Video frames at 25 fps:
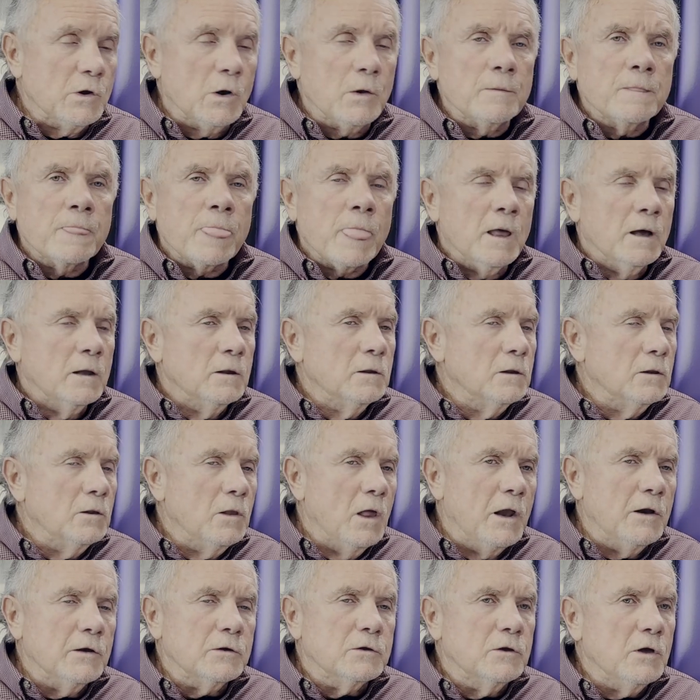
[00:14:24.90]
A
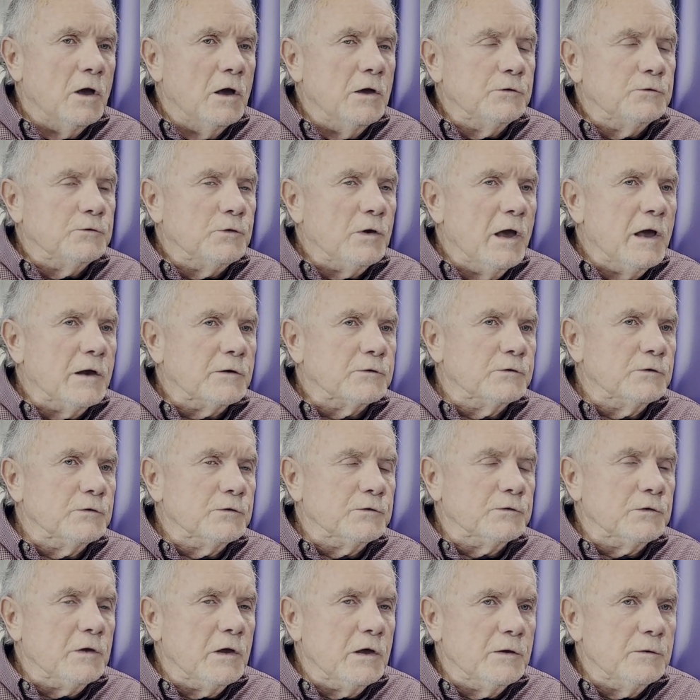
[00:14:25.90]
lot of
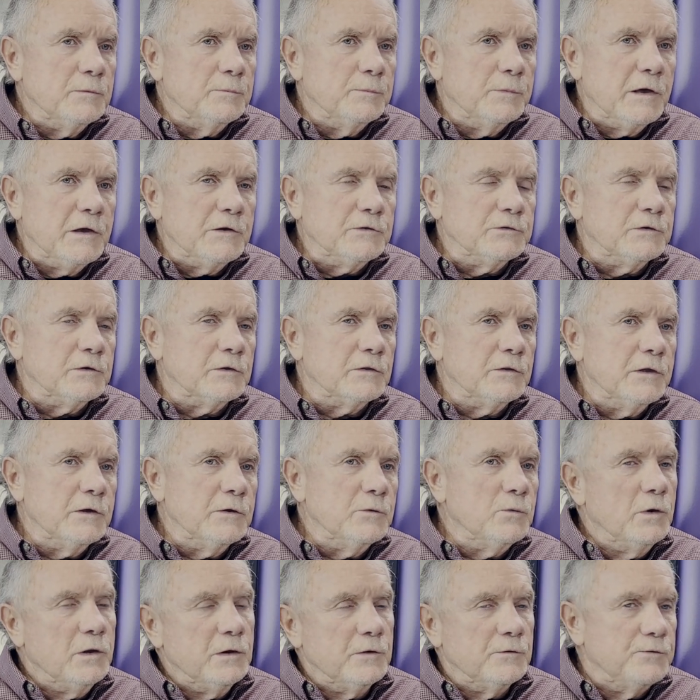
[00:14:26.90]
contractors
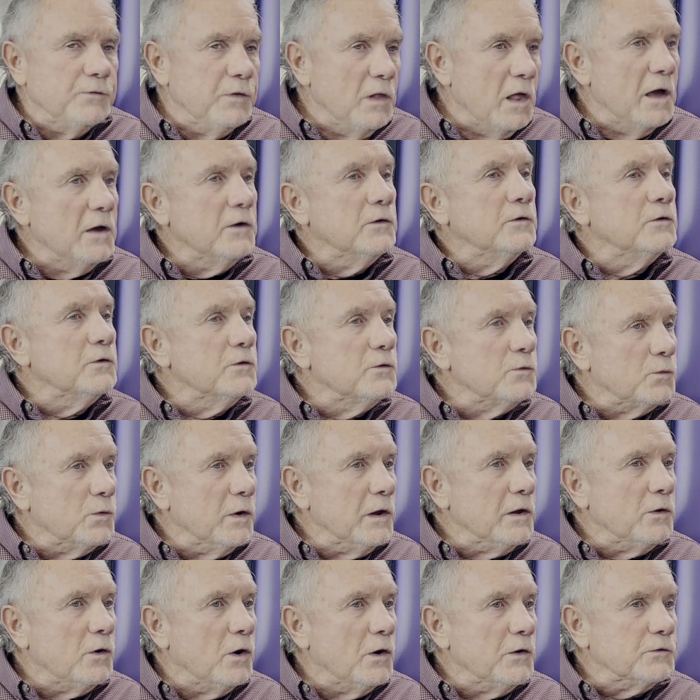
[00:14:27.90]
basically want to fly under
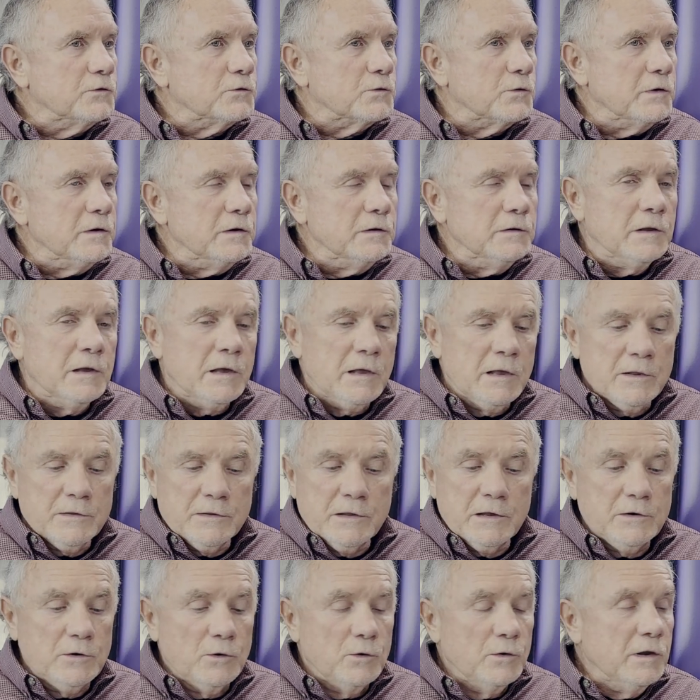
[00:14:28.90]
the radar screen.
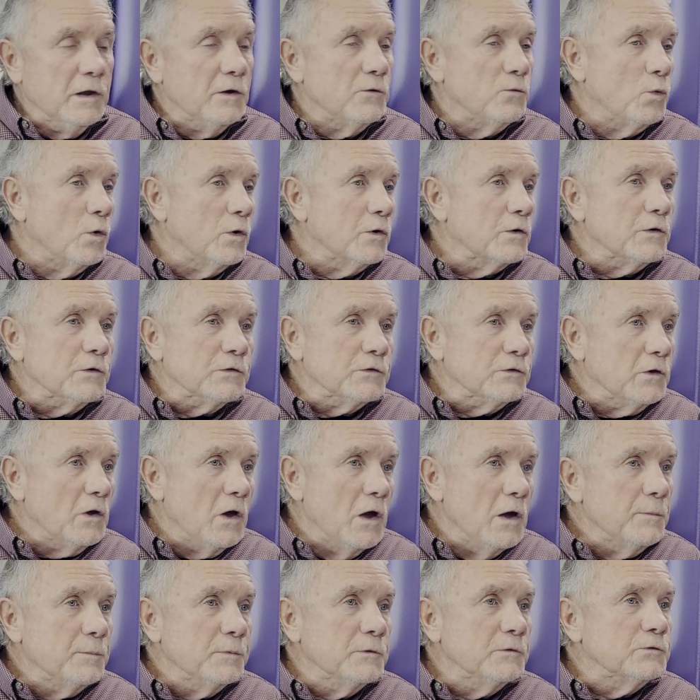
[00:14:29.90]
They don't have workers'
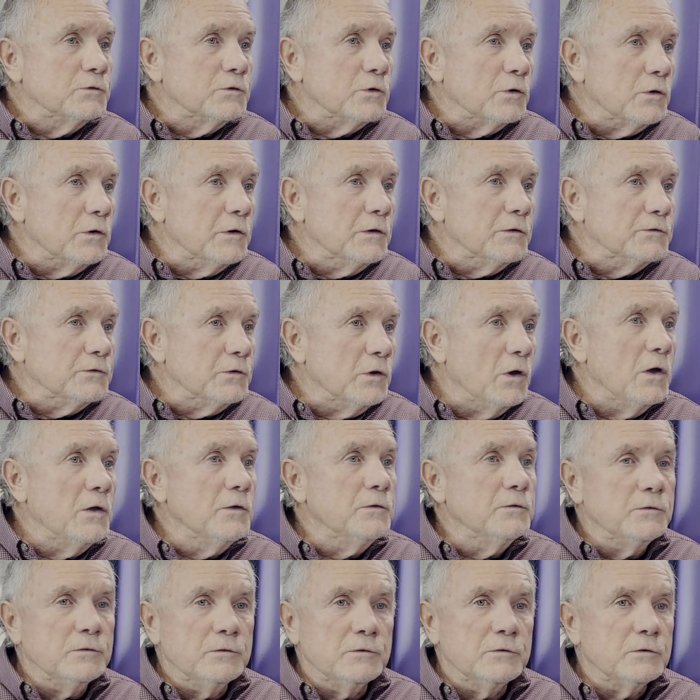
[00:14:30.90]
comp insurance
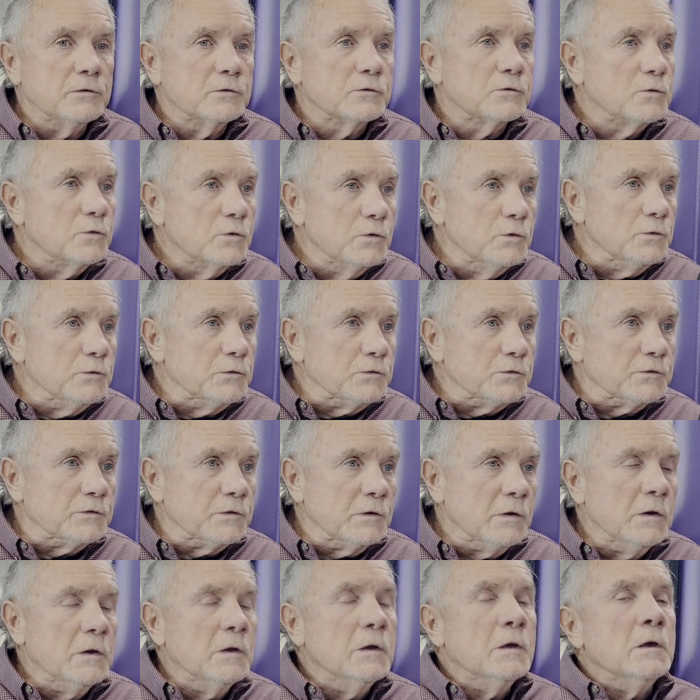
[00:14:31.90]
on their
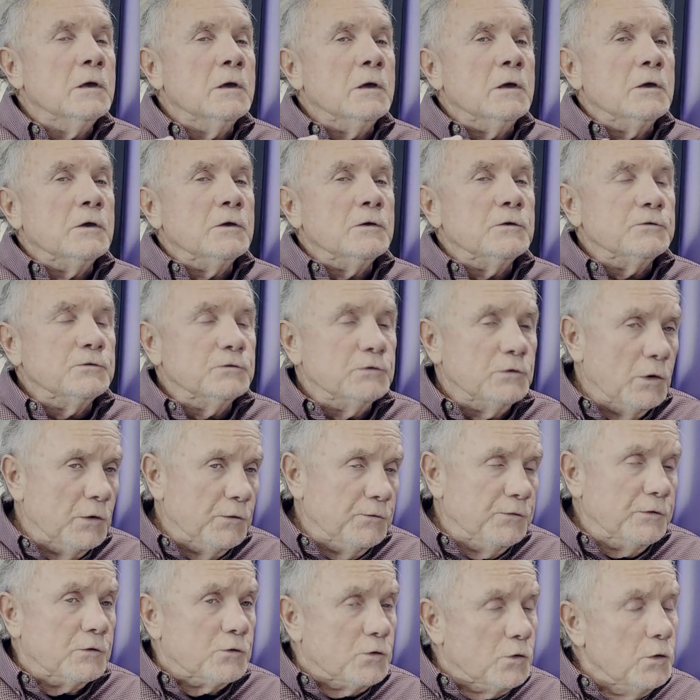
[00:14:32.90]
crews. Mm-hmm.
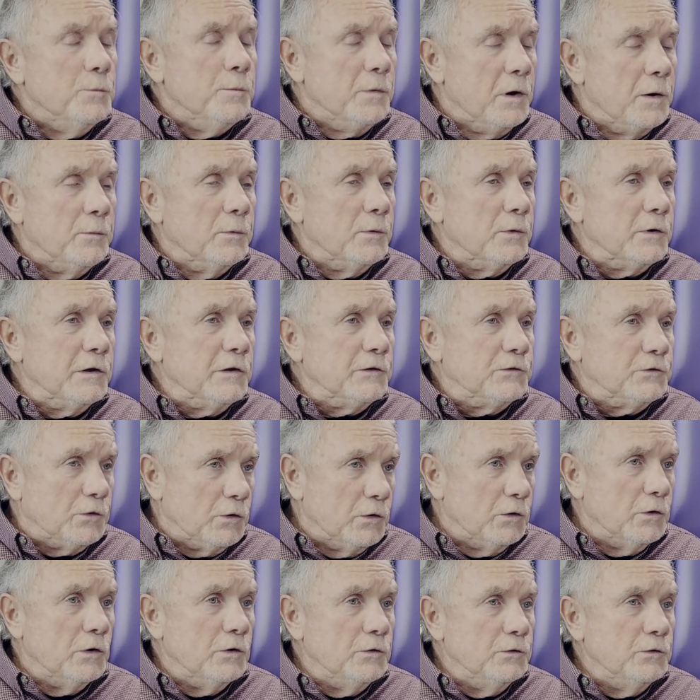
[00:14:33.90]
So if a crew member
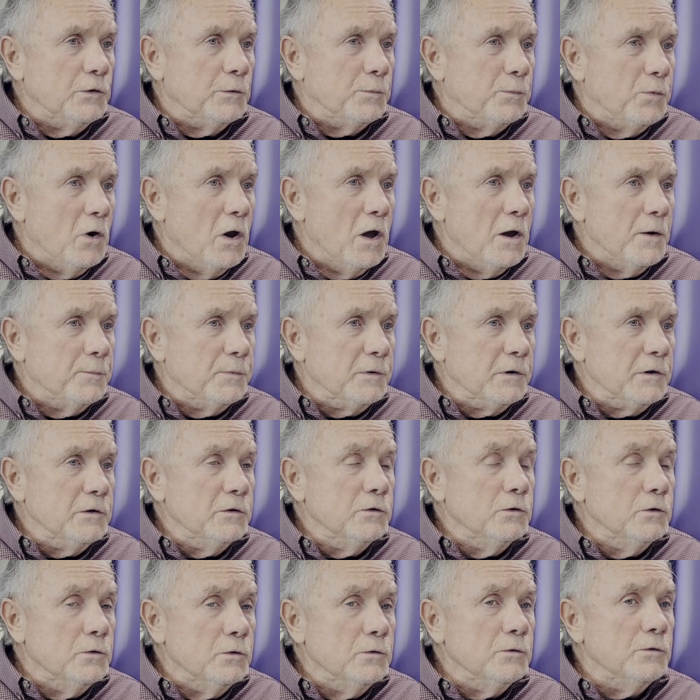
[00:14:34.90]
gets hurt on your
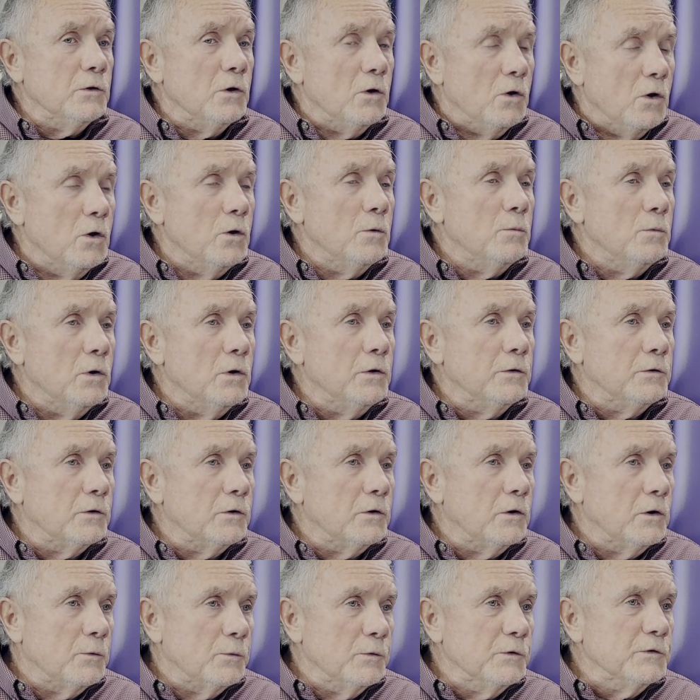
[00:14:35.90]
property, you, the
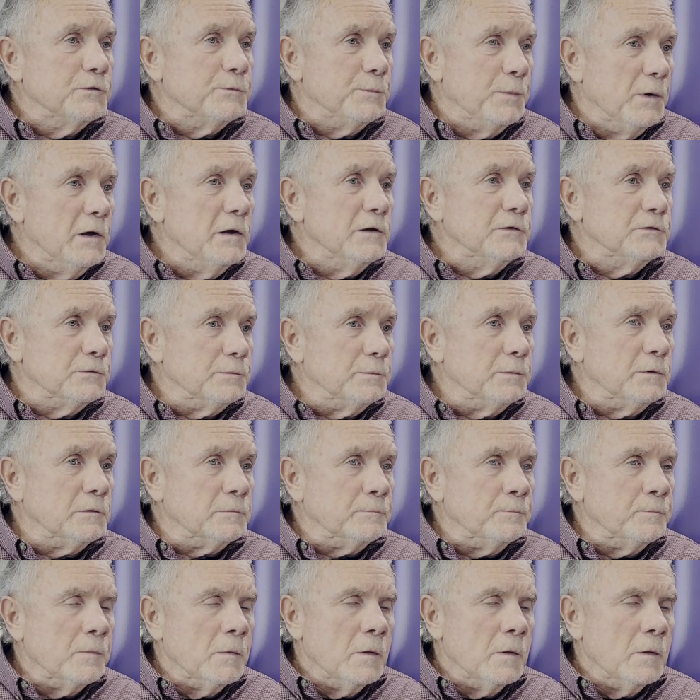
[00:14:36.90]
homeowner, are responsible.